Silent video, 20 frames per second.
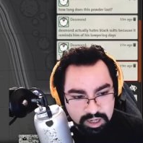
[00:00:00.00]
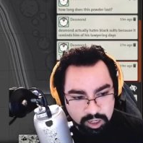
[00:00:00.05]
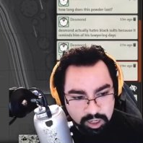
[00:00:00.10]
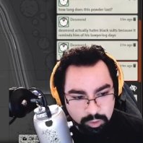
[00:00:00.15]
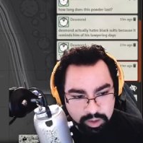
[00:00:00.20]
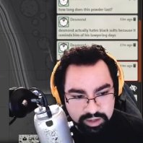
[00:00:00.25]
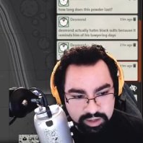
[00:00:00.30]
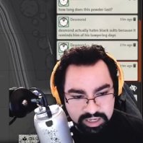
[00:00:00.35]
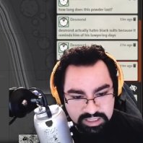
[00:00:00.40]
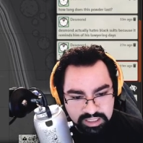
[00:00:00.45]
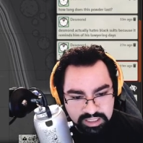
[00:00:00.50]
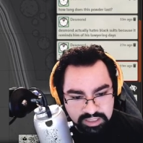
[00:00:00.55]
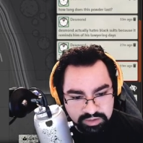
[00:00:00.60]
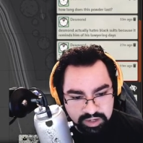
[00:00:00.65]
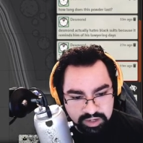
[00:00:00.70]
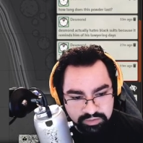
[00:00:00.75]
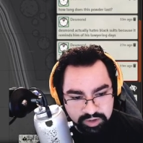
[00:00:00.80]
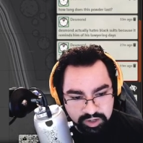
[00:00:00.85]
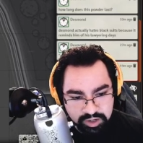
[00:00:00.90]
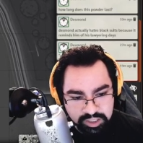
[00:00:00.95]
acquiring assets is
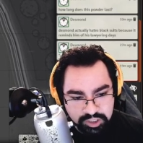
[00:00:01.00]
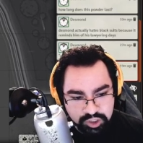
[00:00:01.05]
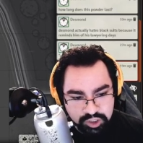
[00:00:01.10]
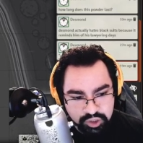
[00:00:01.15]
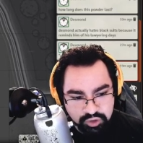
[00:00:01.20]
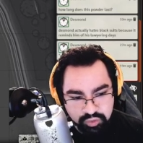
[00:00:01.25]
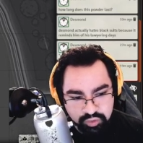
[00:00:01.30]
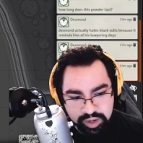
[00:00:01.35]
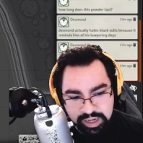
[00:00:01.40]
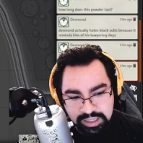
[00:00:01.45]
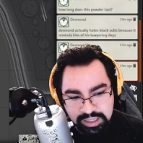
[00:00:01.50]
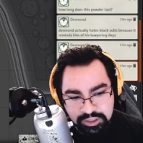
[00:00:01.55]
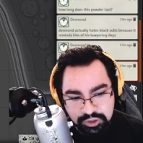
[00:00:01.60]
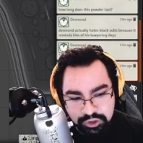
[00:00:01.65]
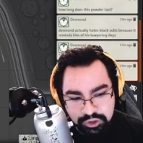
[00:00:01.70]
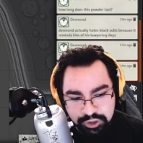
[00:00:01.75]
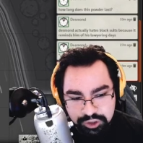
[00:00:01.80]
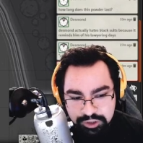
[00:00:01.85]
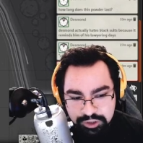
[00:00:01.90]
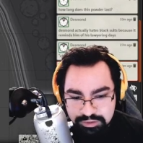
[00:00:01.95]
very
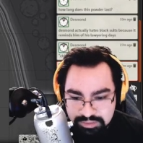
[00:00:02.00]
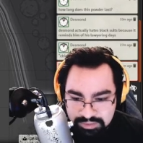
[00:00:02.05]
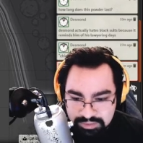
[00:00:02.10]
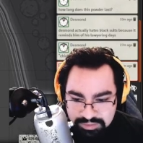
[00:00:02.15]
strange.